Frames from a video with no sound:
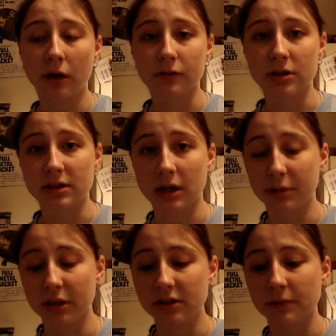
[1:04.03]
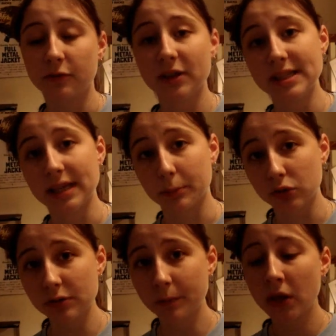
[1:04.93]
offered to send me some free
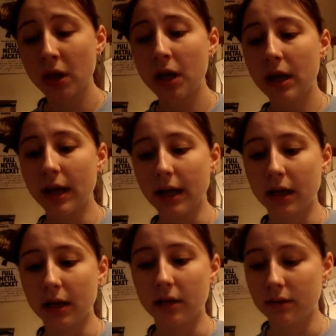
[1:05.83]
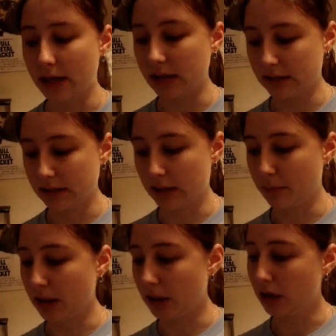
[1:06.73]
samples, and they
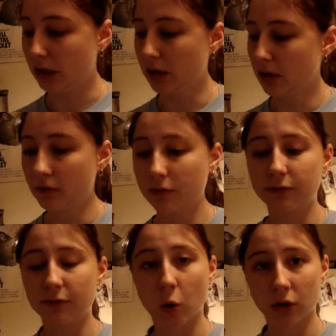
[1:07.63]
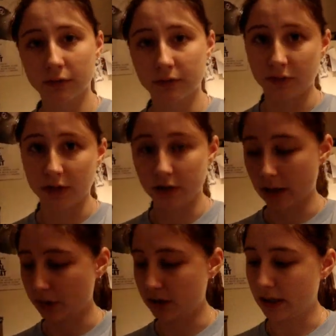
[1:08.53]
sent me 4
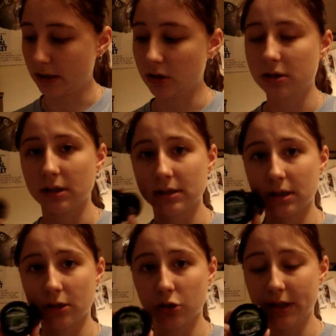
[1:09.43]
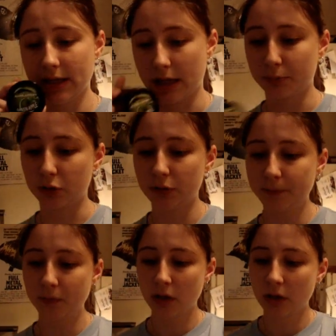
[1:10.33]
50-gram containers. They sent green apple,
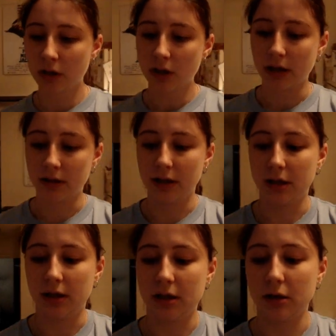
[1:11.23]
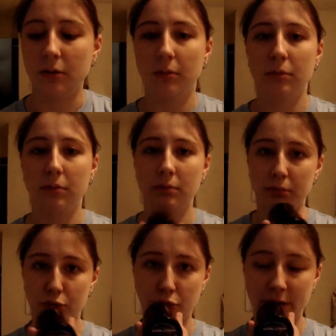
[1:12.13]
and then
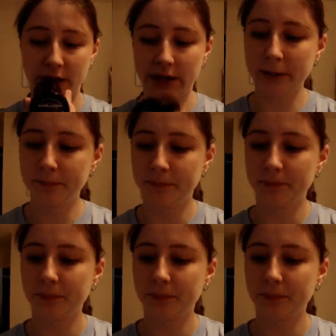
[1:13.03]
blueberry,